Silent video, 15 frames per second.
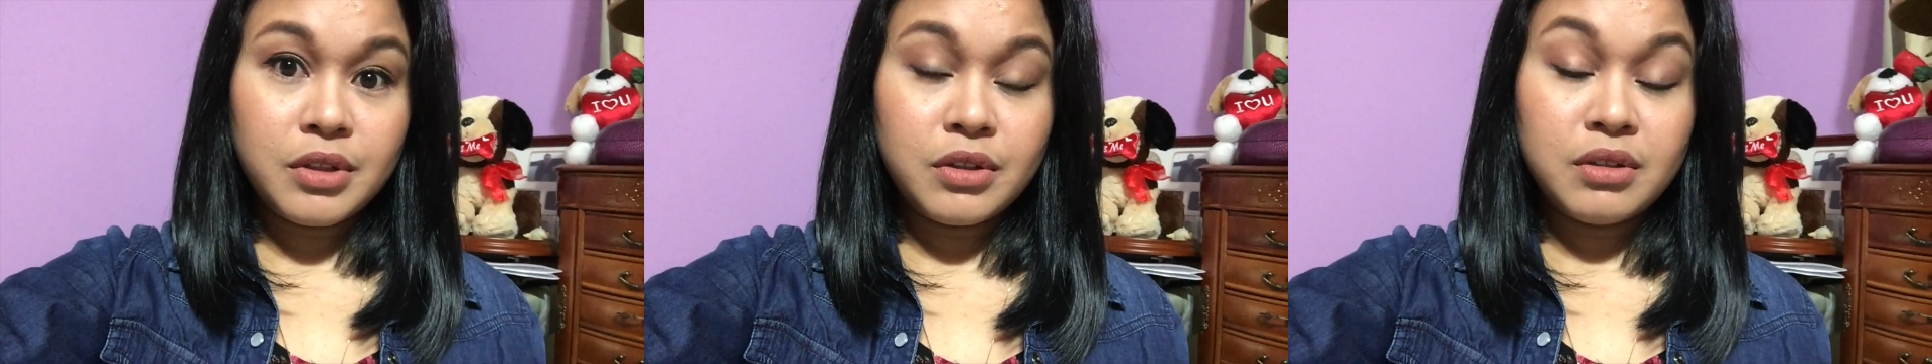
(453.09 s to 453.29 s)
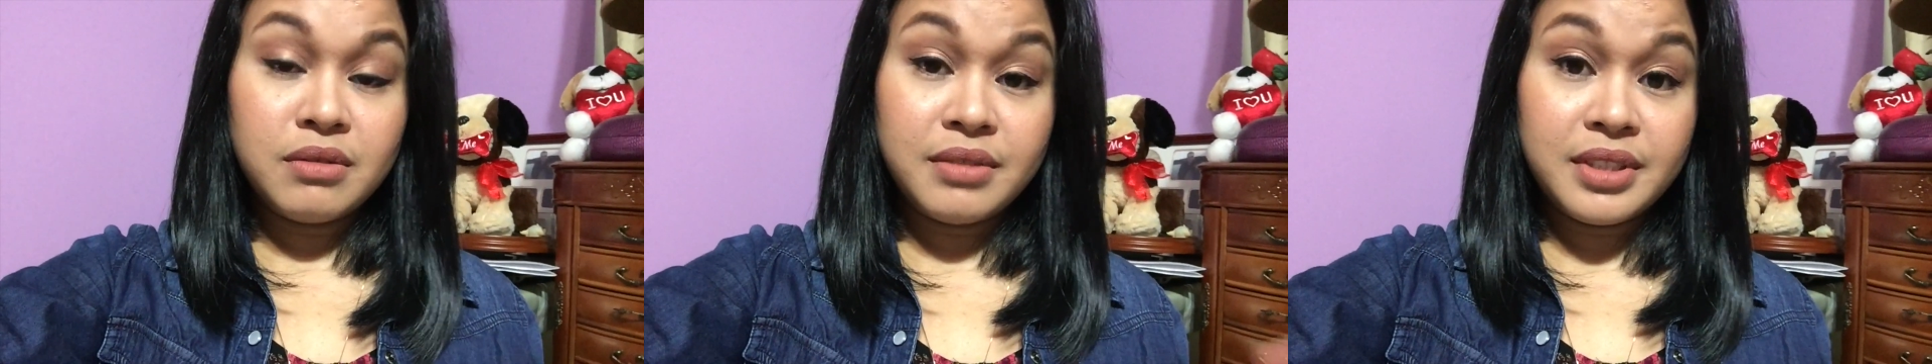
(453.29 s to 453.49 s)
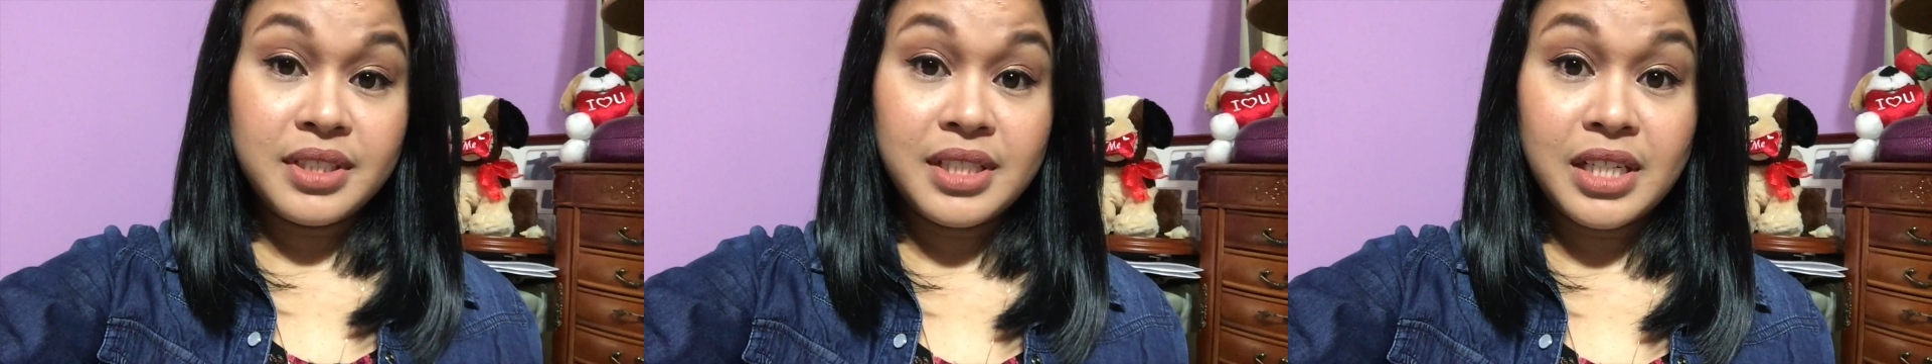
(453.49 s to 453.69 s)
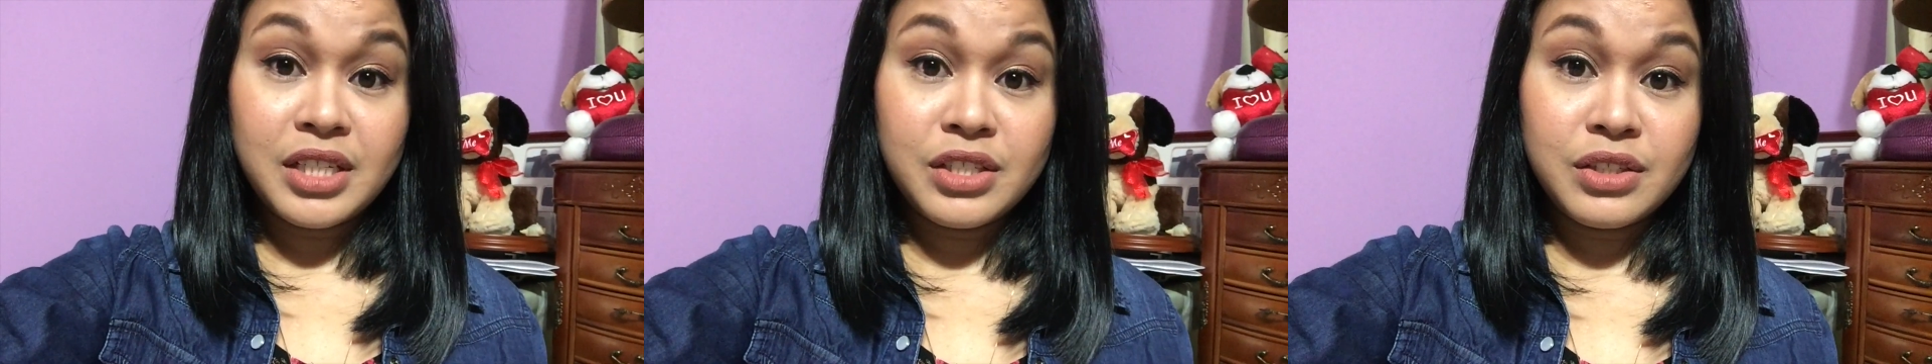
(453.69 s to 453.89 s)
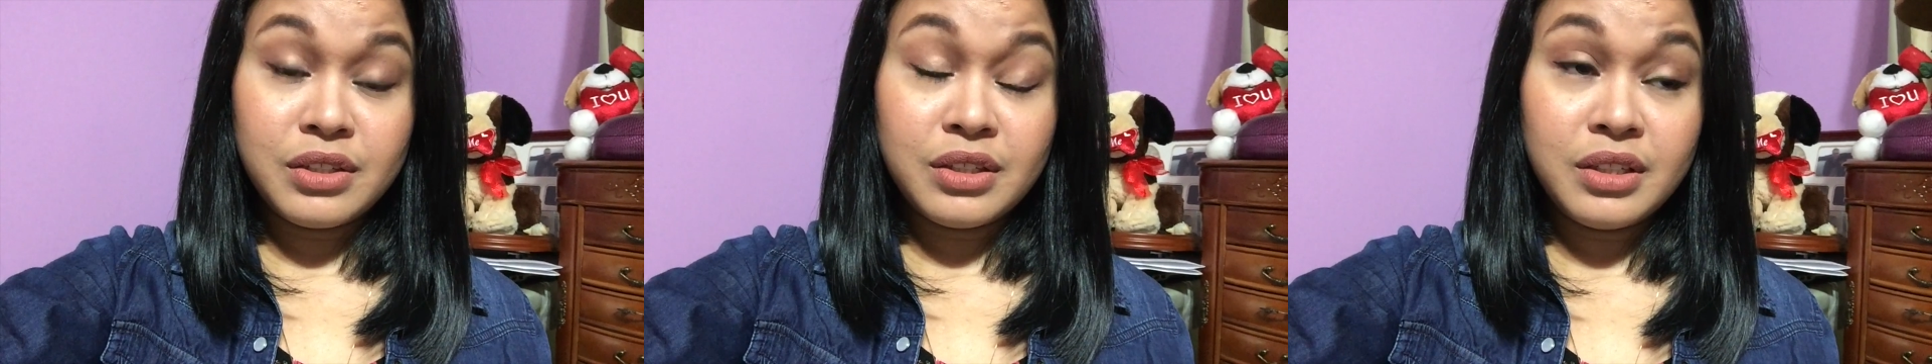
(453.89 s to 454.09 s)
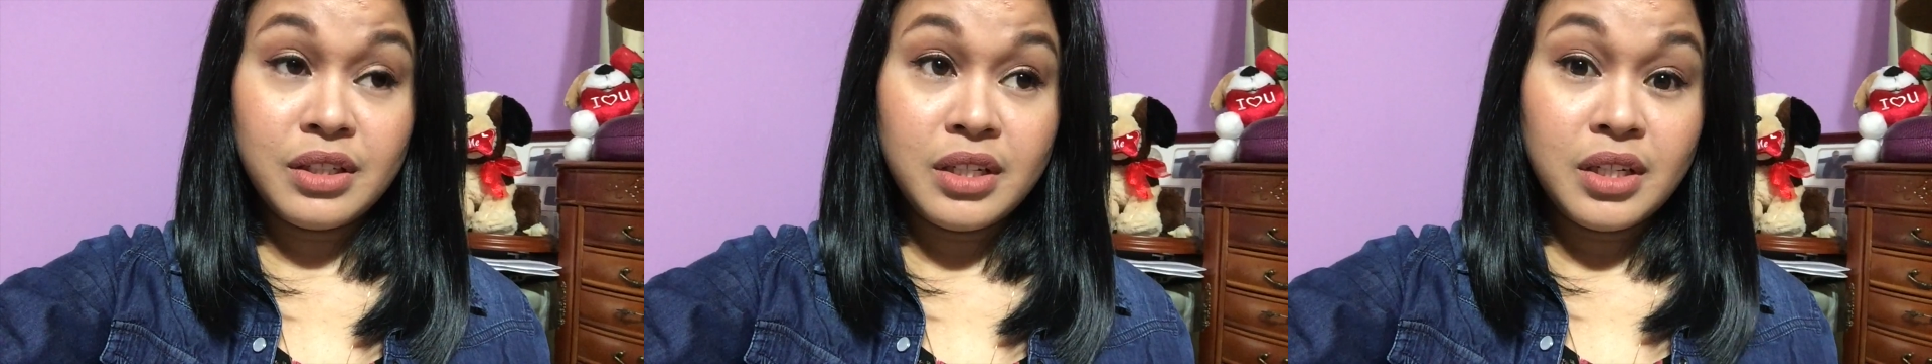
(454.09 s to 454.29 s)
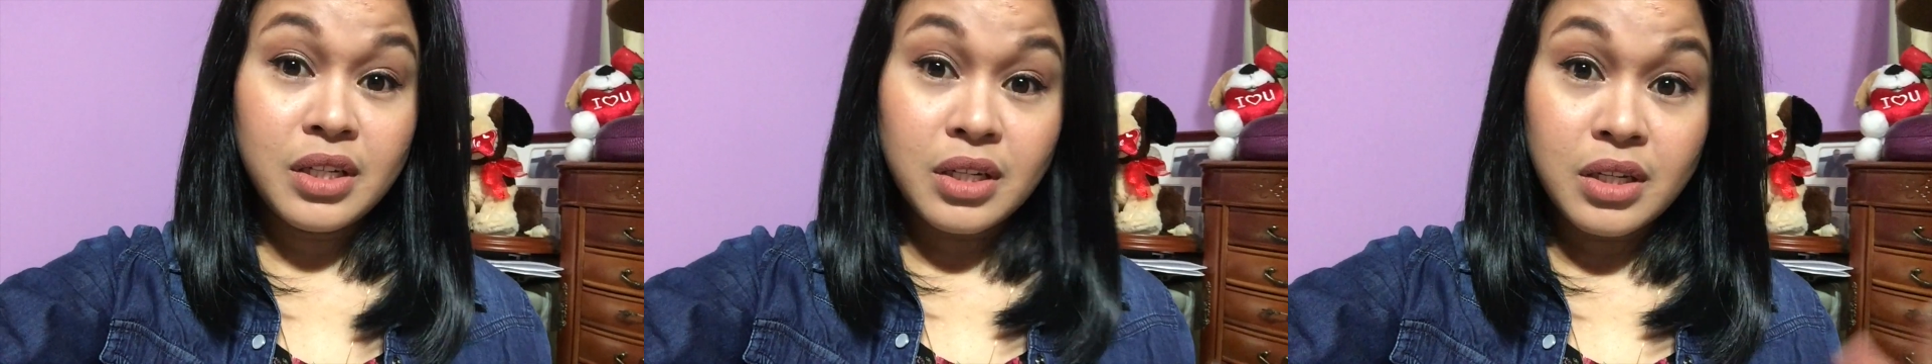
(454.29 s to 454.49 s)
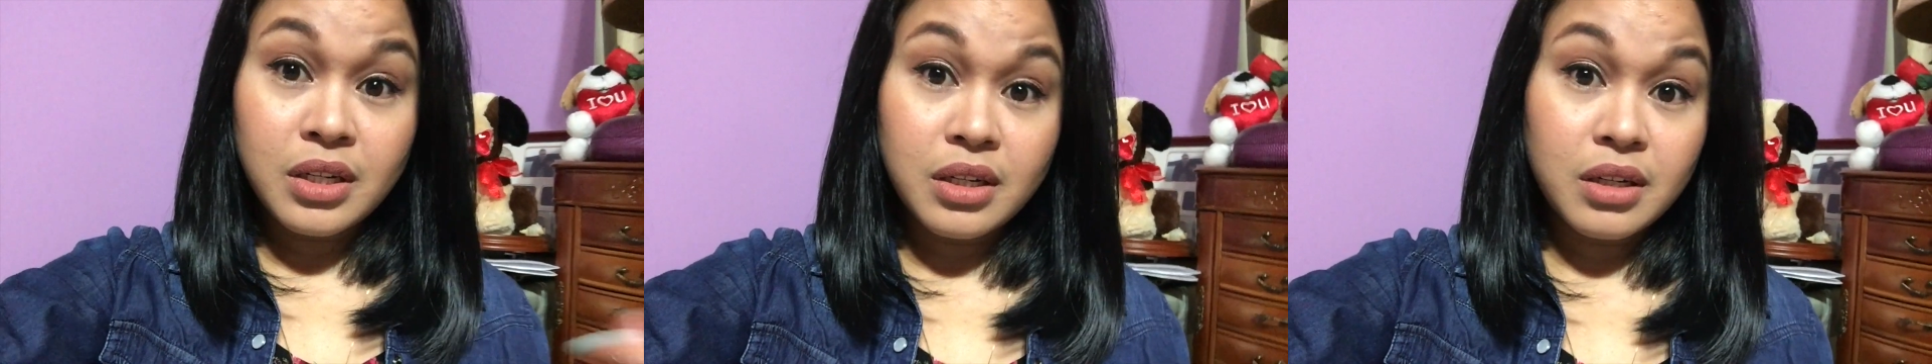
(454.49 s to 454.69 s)
conversation
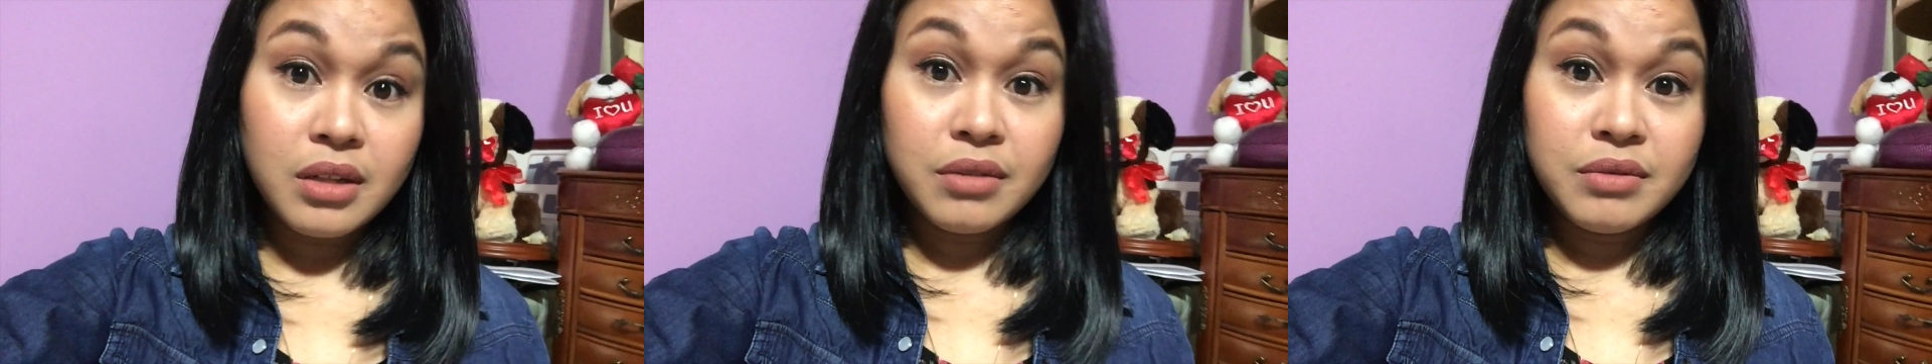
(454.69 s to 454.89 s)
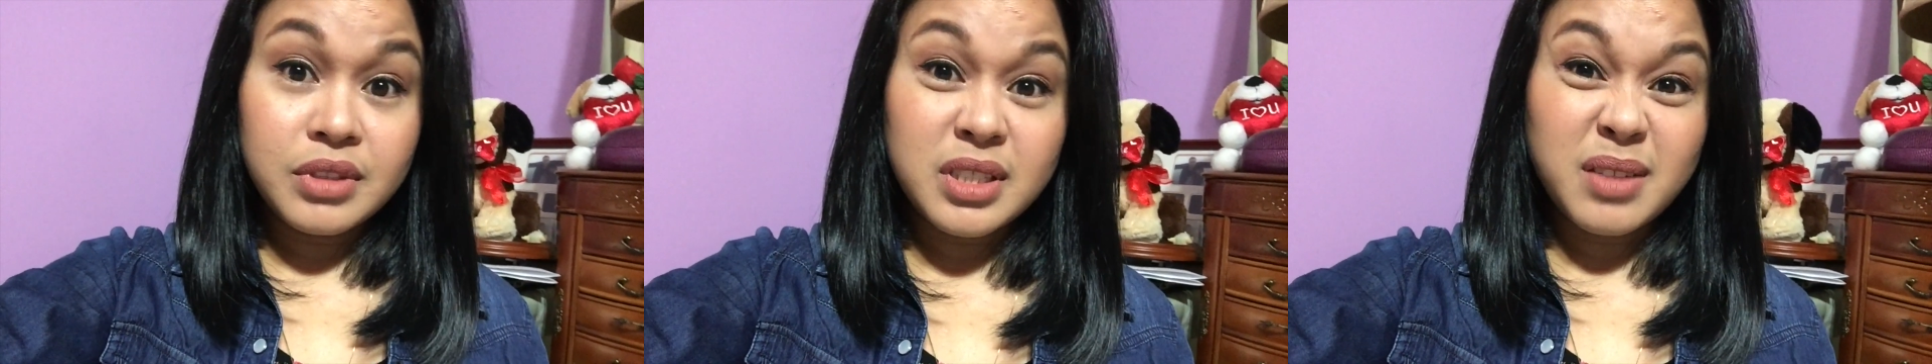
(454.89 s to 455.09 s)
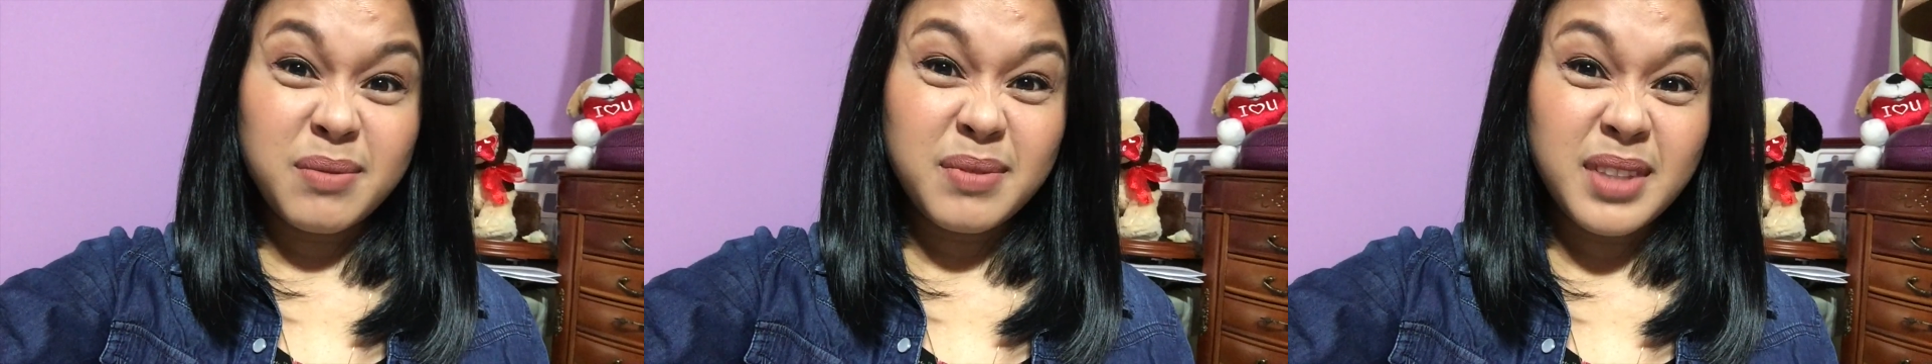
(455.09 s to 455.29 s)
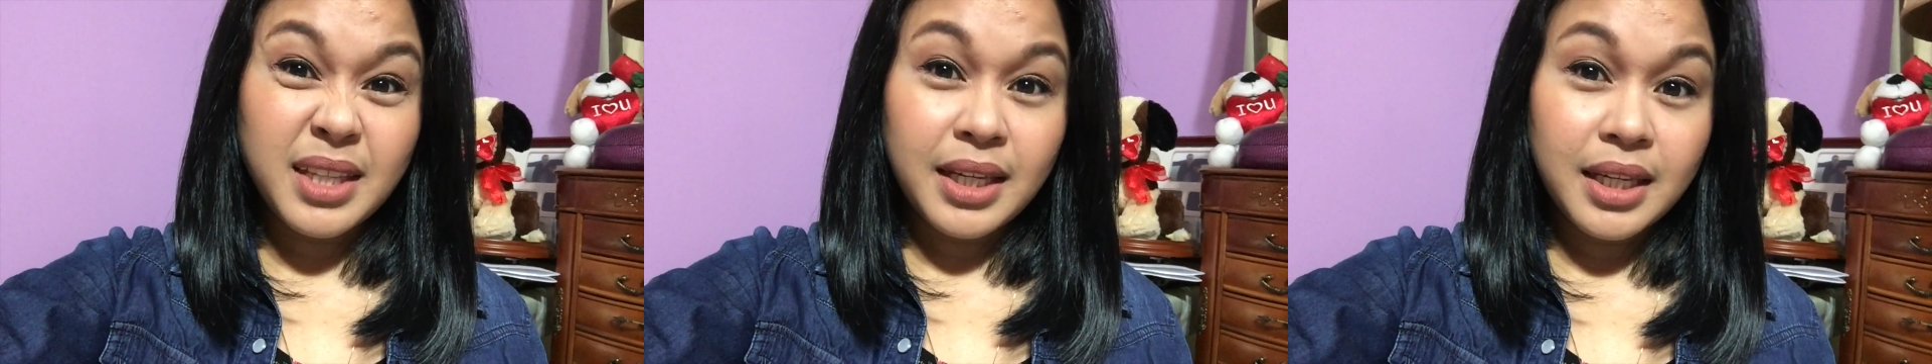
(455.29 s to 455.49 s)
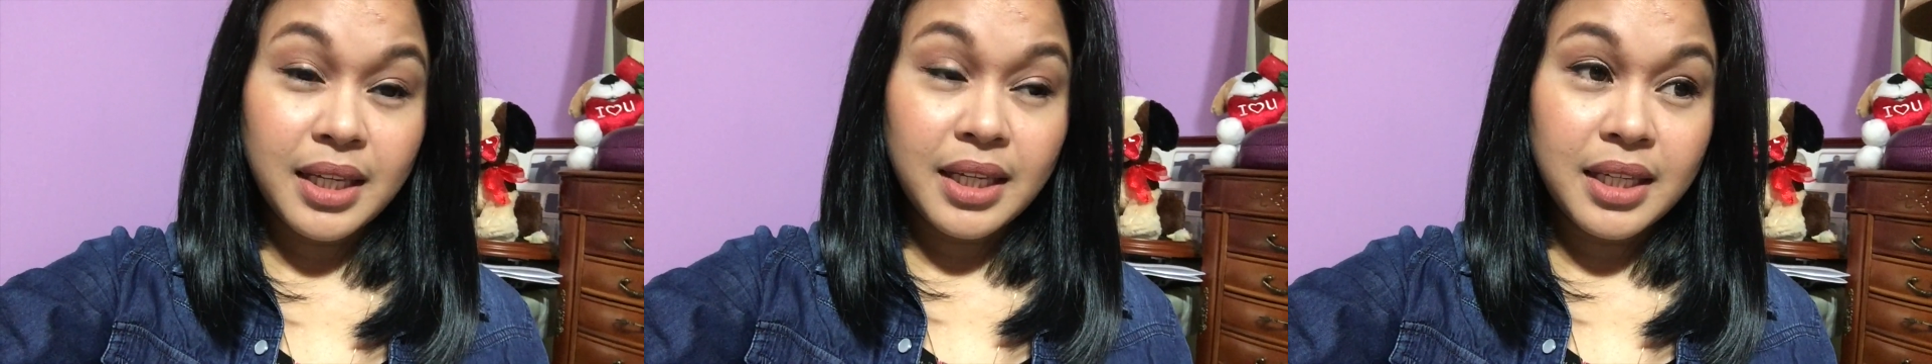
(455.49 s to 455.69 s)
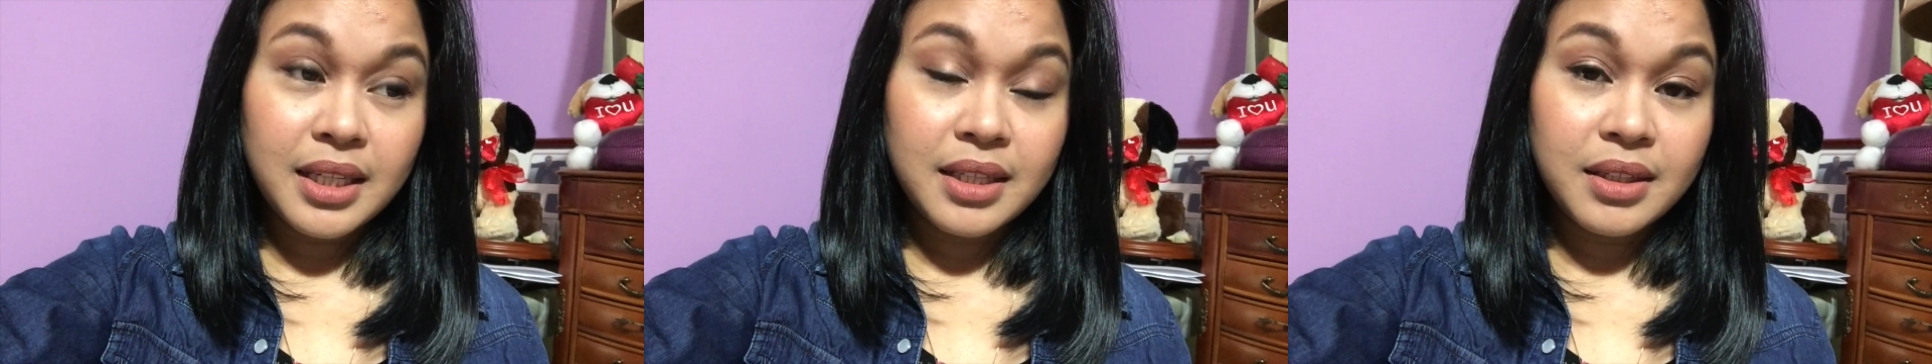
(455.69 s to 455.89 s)
of something,